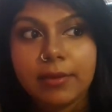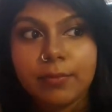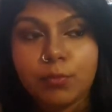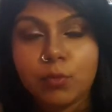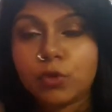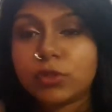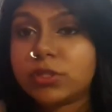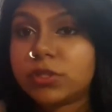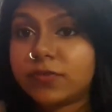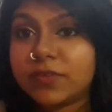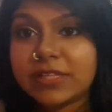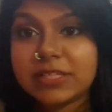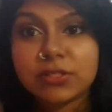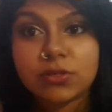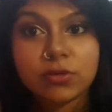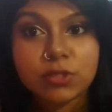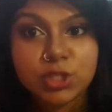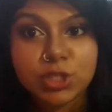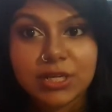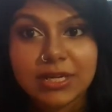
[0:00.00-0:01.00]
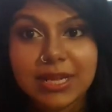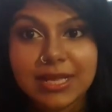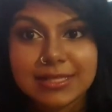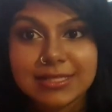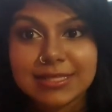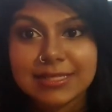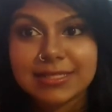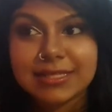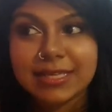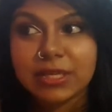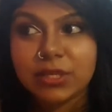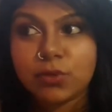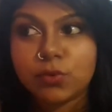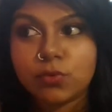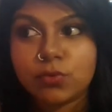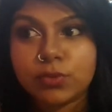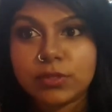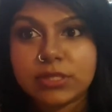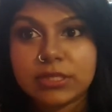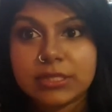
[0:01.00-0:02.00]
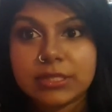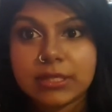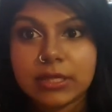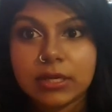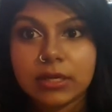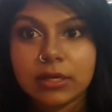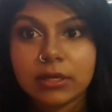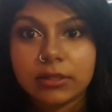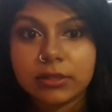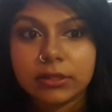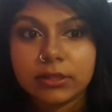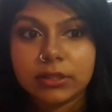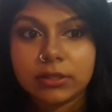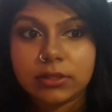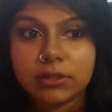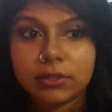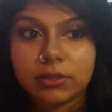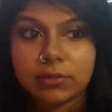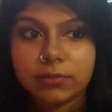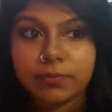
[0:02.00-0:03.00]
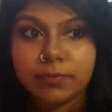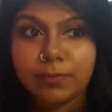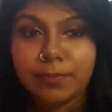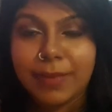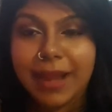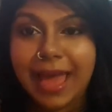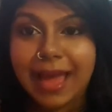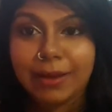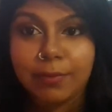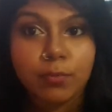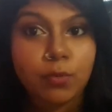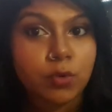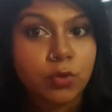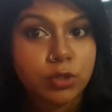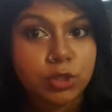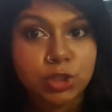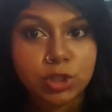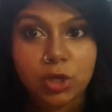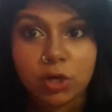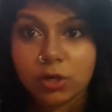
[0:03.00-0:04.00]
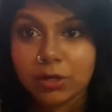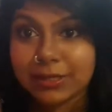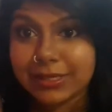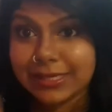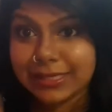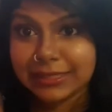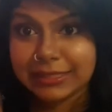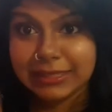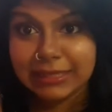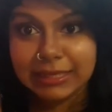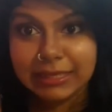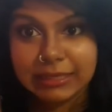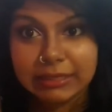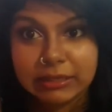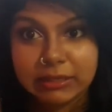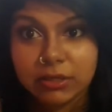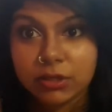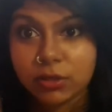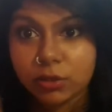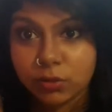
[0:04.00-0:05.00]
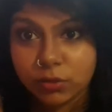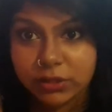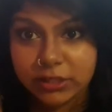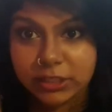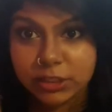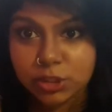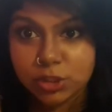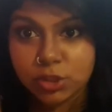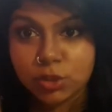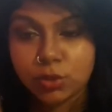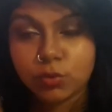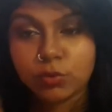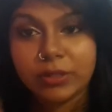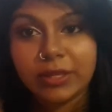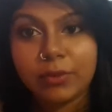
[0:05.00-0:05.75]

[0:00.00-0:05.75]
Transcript: most of these coaching classes, they use the blackboard chalk technique to teach you.